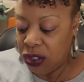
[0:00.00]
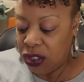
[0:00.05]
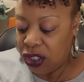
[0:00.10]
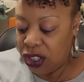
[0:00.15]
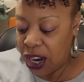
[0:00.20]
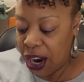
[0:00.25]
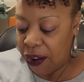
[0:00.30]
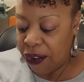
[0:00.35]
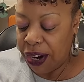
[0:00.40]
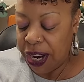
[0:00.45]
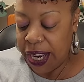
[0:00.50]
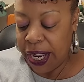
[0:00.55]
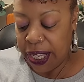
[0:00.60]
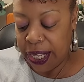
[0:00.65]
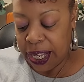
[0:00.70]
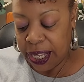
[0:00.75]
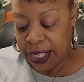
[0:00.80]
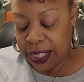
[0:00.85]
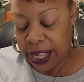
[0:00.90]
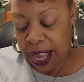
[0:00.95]
cherry
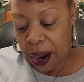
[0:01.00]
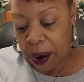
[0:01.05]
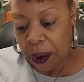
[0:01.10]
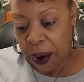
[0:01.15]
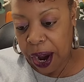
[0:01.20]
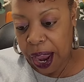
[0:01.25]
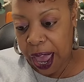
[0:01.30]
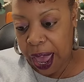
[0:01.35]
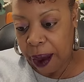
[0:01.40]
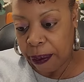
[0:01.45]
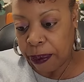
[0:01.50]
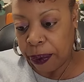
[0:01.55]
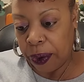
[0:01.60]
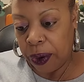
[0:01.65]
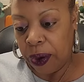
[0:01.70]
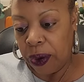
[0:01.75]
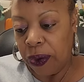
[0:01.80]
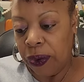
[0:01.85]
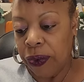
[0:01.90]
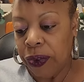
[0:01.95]
and sour
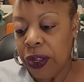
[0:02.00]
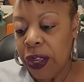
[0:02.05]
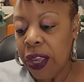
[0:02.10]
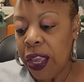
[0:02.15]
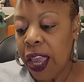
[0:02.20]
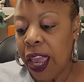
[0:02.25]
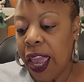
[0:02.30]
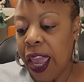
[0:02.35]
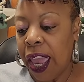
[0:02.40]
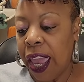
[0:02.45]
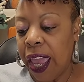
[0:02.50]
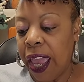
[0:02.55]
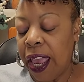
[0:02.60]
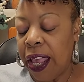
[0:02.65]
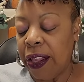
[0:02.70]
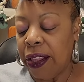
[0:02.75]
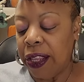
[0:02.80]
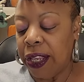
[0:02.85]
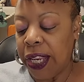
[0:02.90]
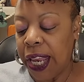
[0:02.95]
apple.
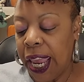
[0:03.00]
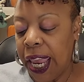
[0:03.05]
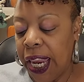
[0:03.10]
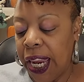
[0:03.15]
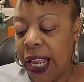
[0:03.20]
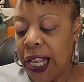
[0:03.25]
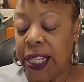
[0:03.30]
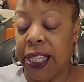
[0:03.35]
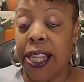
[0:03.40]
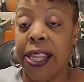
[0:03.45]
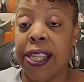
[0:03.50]
And the date is